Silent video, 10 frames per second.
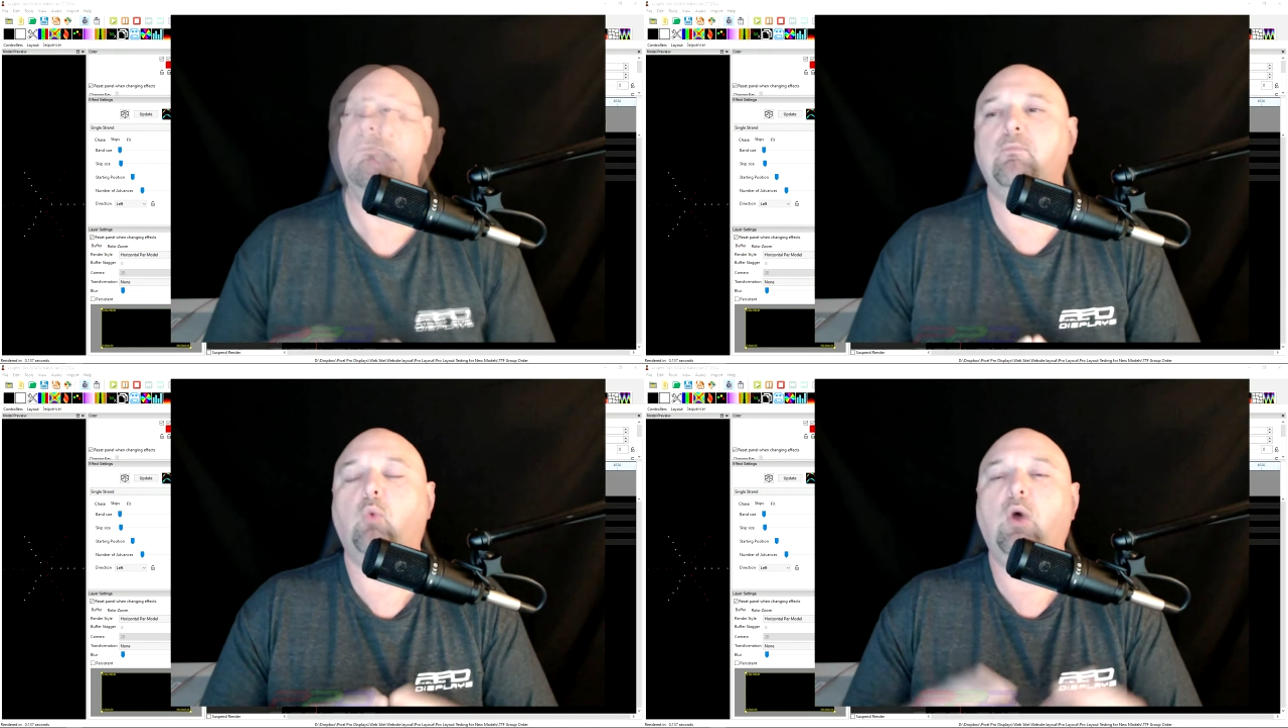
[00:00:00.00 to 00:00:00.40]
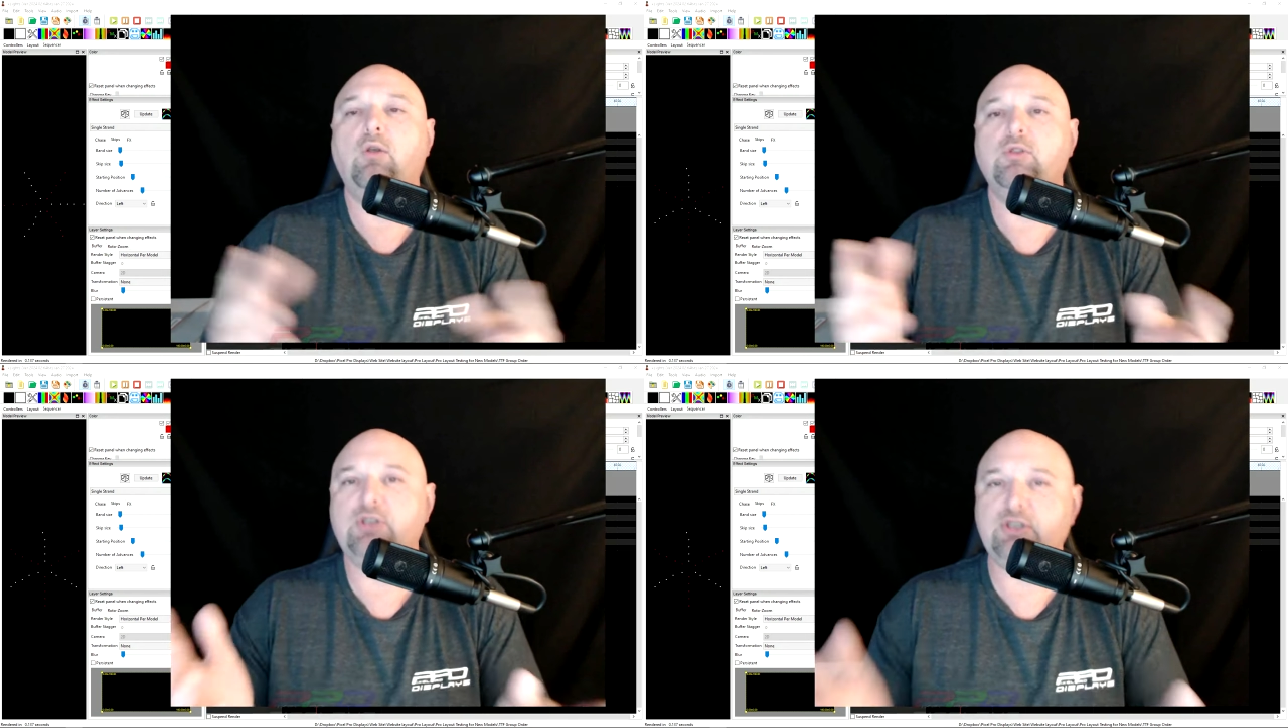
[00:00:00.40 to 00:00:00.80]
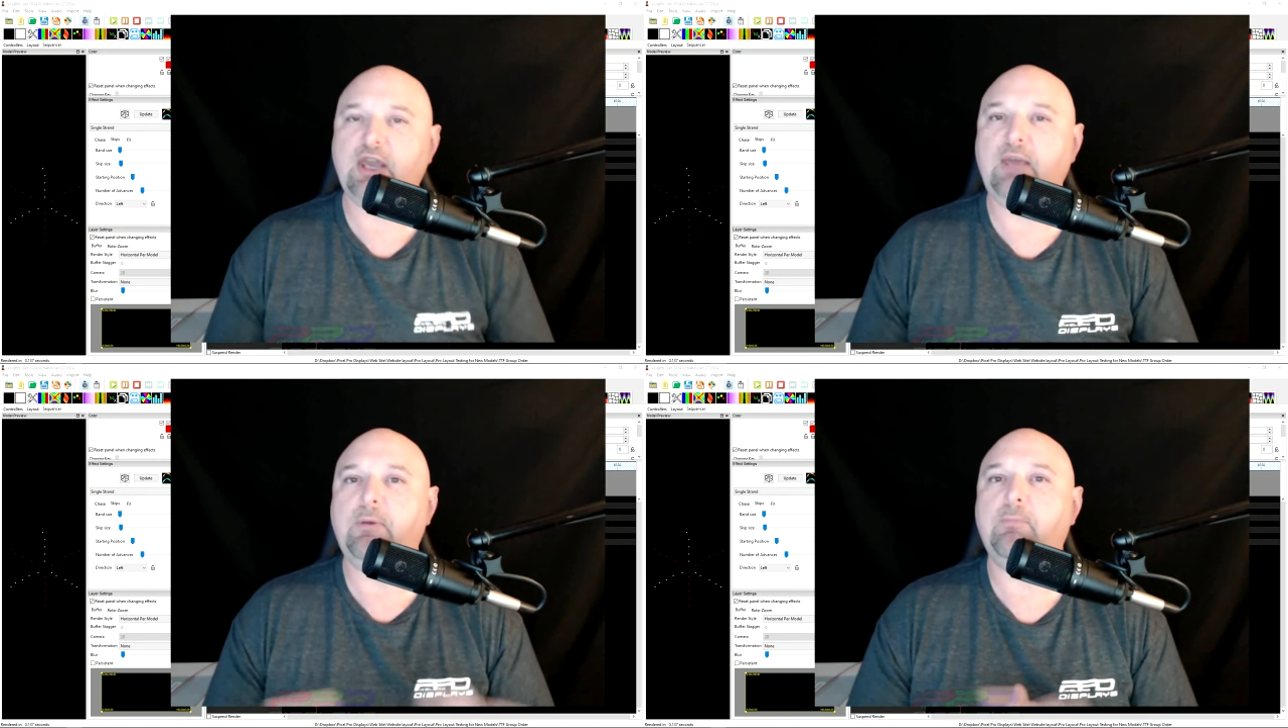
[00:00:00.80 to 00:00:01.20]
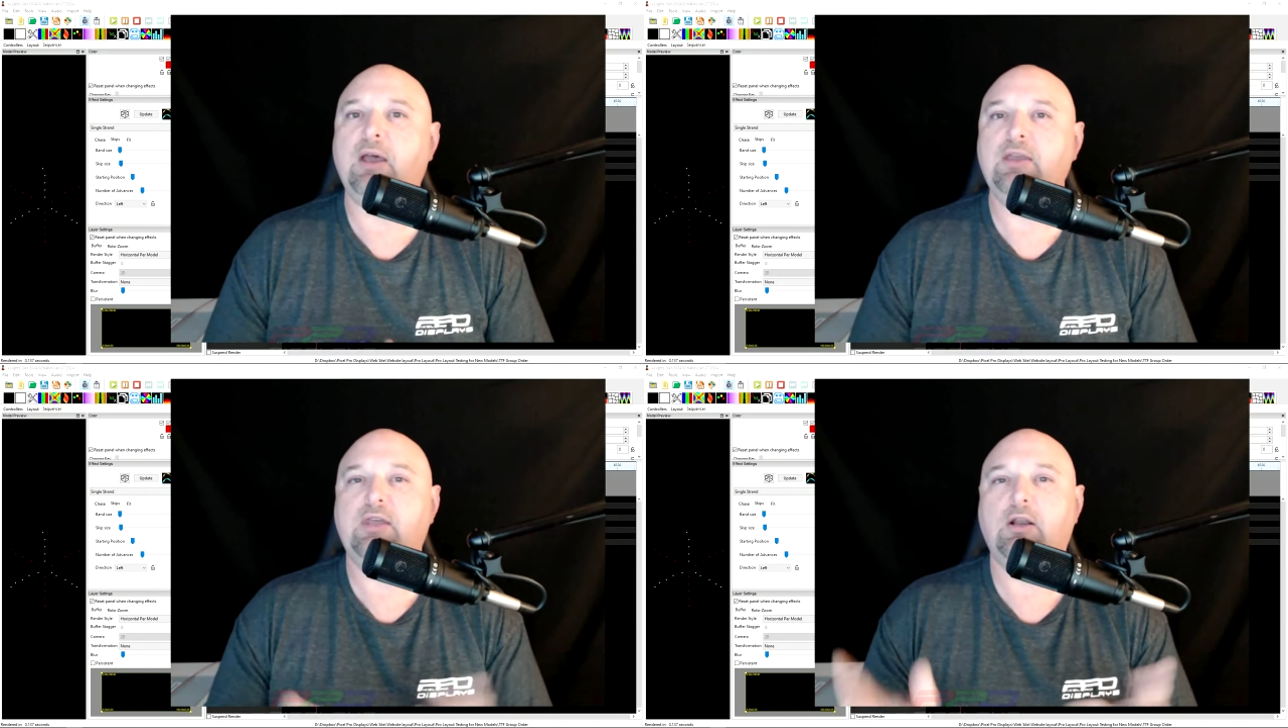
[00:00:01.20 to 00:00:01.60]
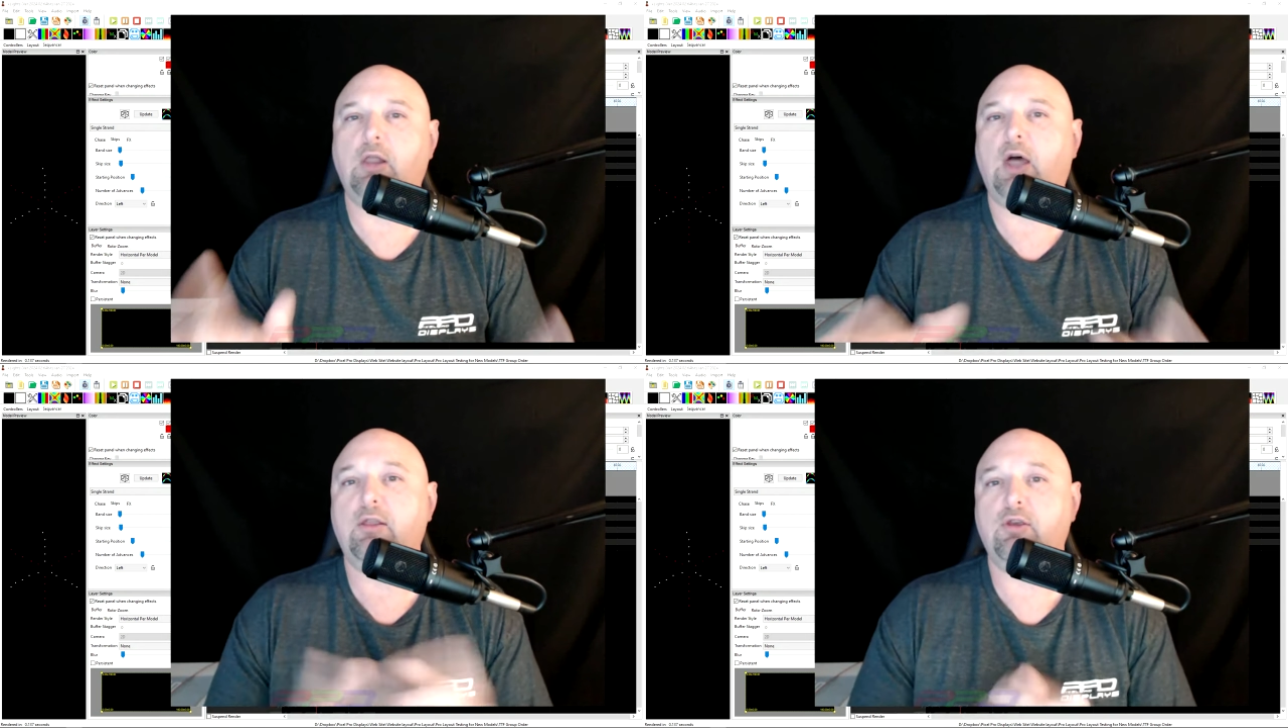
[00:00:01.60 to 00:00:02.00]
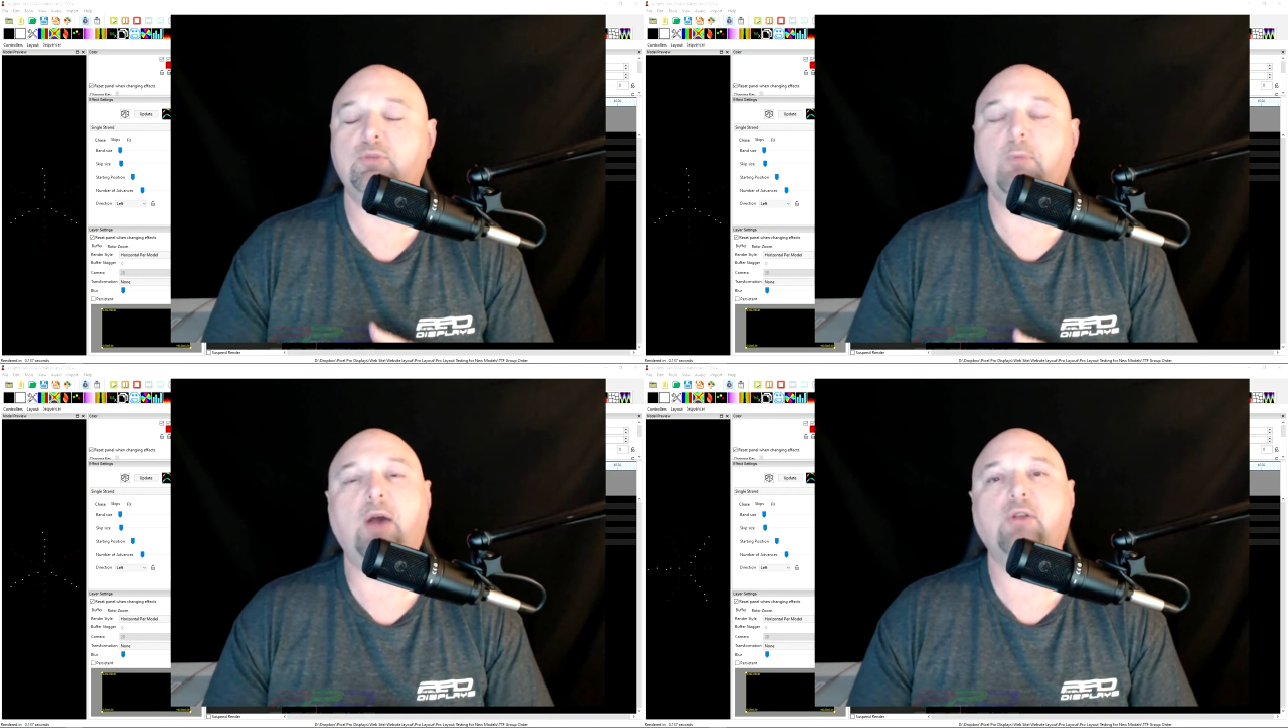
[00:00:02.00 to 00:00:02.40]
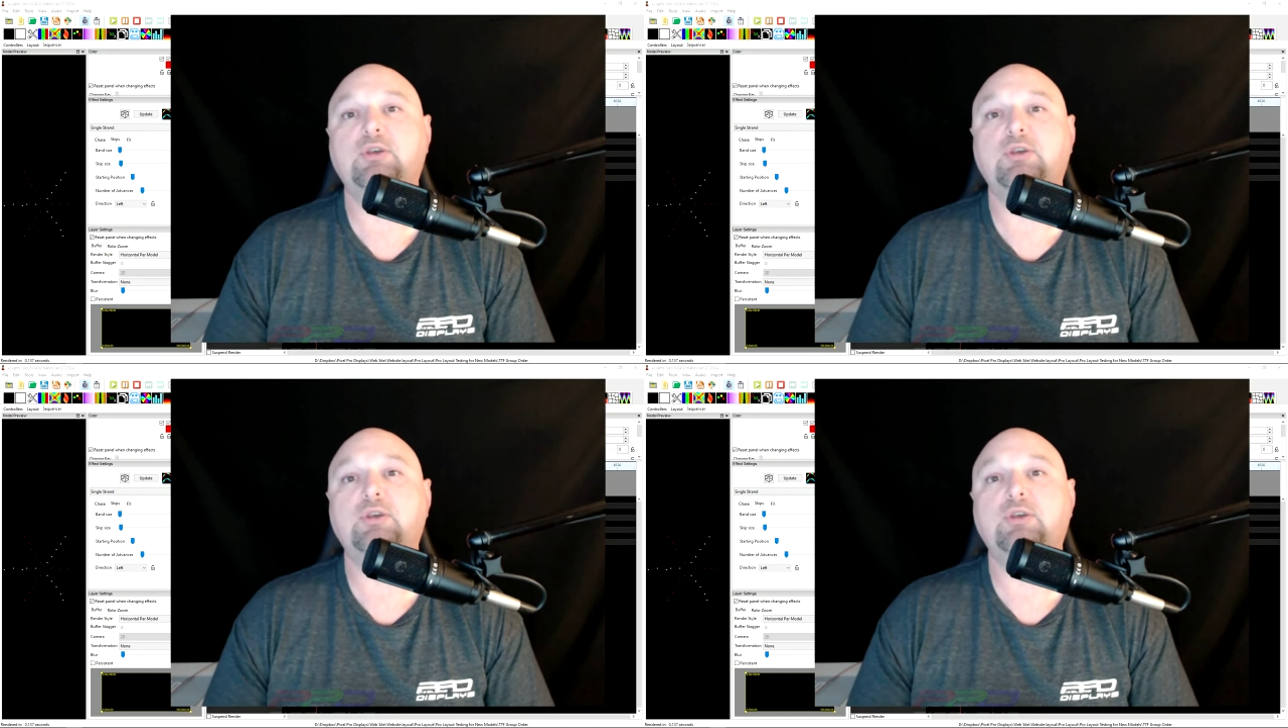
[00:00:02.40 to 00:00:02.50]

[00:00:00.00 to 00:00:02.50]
Well, just keep in mind that a lot of those models